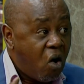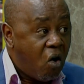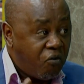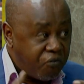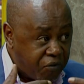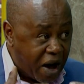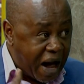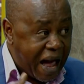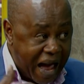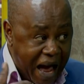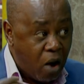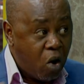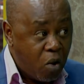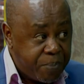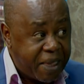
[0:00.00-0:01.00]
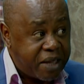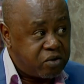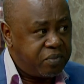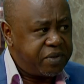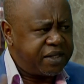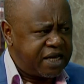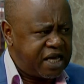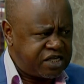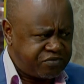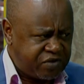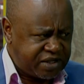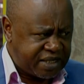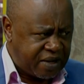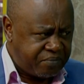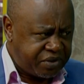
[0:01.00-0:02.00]
of, I hope that will be the case, for
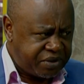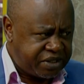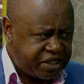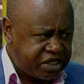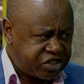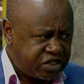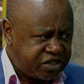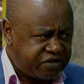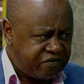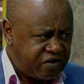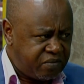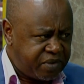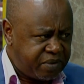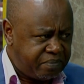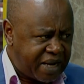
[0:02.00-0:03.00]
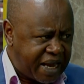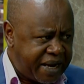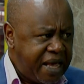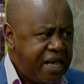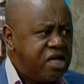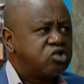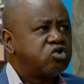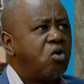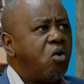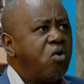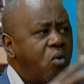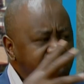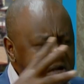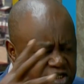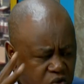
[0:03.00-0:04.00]
example, in the National Development Plan.
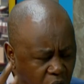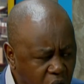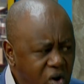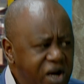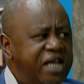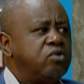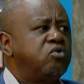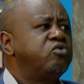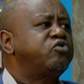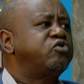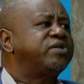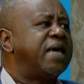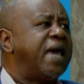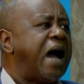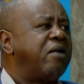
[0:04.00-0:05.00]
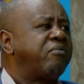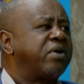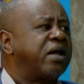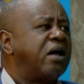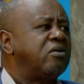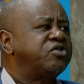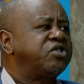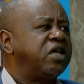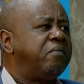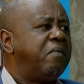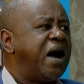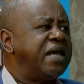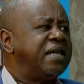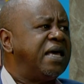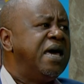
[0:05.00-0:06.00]
So it's all and good to say agriculture and
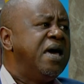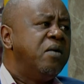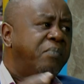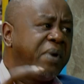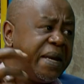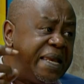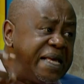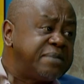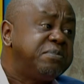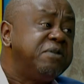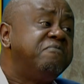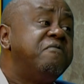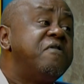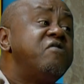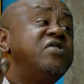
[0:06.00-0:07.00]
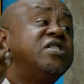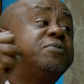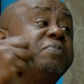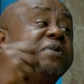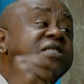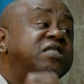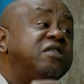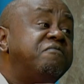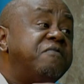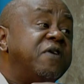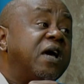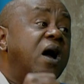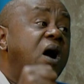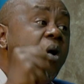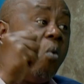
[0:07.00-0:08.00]
mining, but let's be very
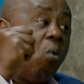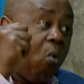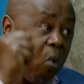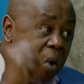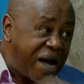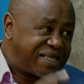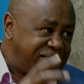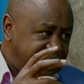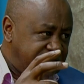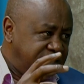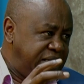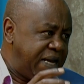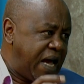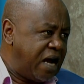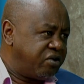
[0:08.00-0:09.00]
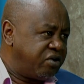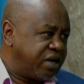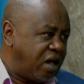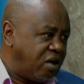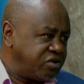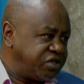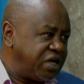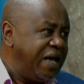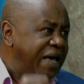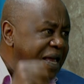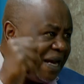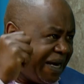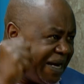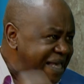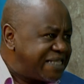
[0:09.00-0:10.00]
specific. What in agriculture?
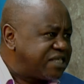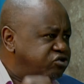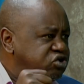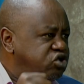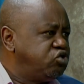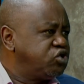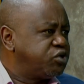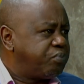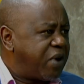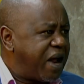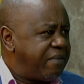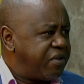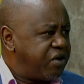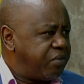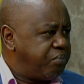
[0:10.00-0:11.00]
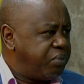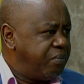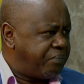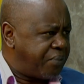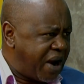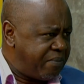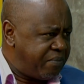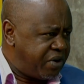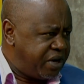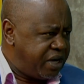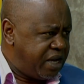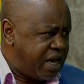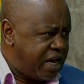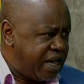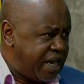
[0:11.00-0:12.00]
Let's reduce
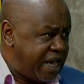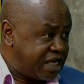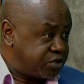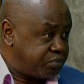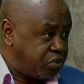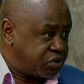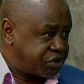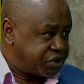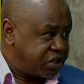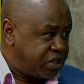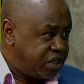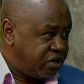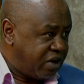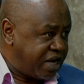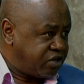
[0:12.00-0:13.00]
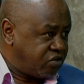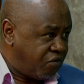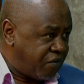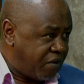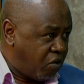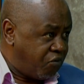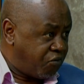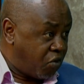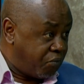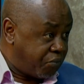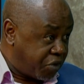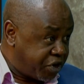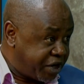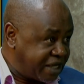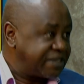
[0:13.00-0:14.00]
primary exports, right, of
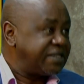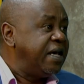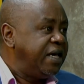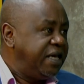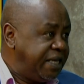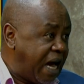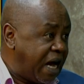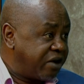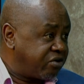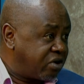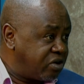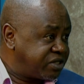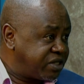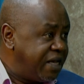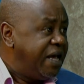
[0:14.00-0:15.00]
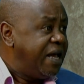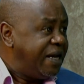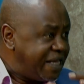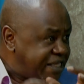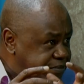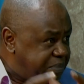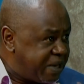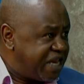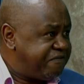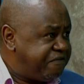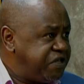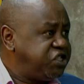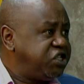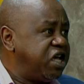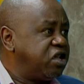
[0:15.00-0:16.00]
products in agriculture. Let's
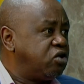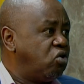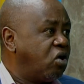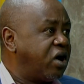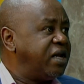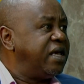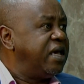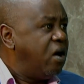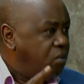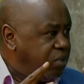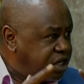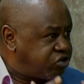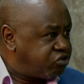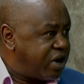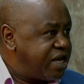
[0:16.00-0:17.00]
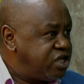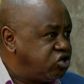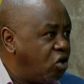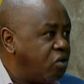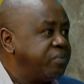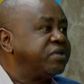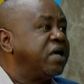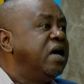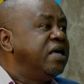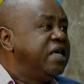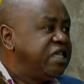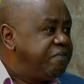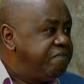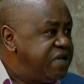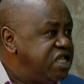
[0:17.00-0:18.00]
beneficiate locally. We create jobs.
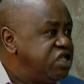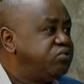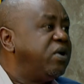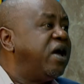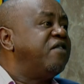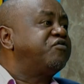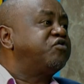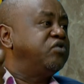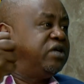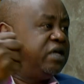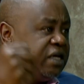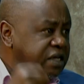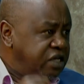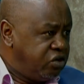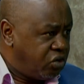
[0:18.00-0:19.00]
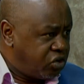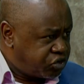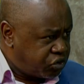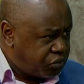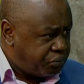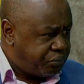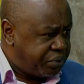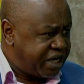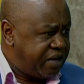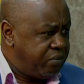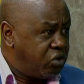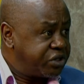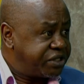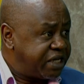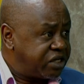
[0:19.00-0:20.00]
It means we have to, to bring in
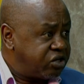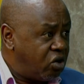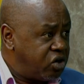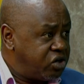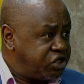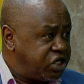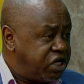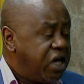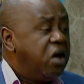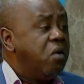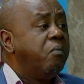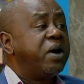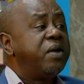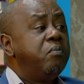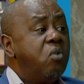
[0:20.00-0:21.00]
more technology. But